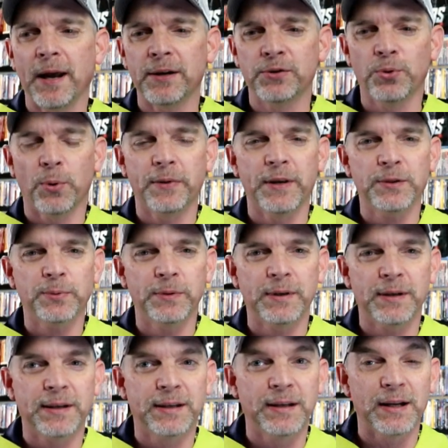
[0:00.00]
I enjoyed this one.
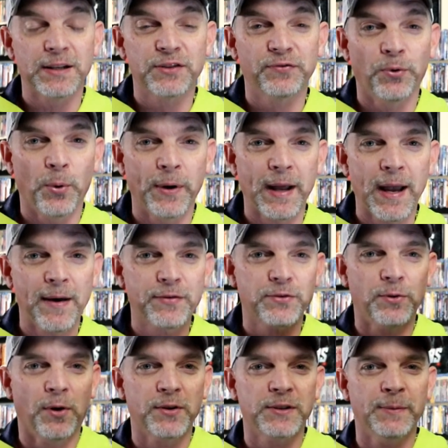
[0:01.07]
It gets four and a half
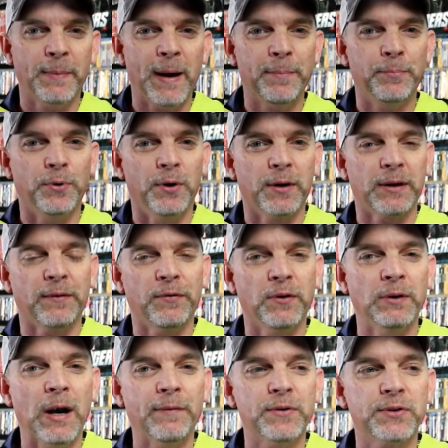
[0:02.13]
stars in my book. If
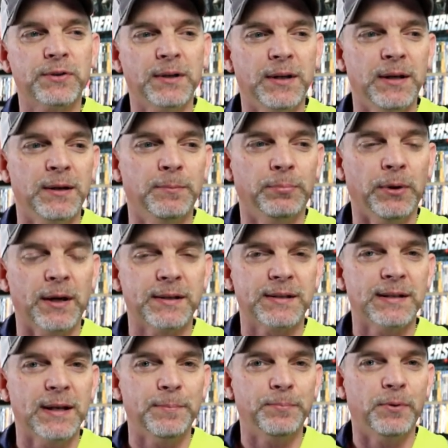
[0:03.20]
you've never seen Blood
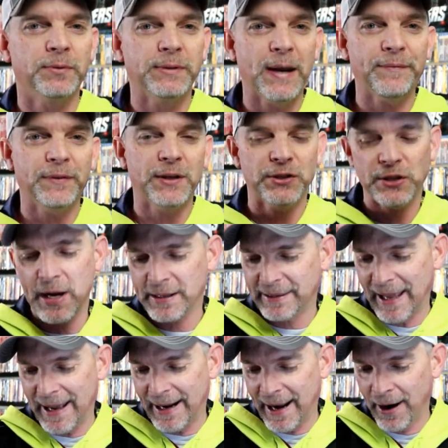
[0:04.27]
Simple, definitely check
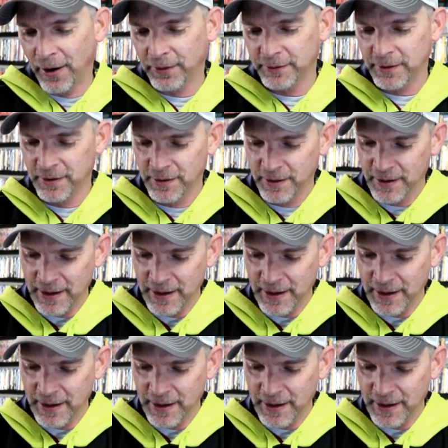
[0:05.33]
that out.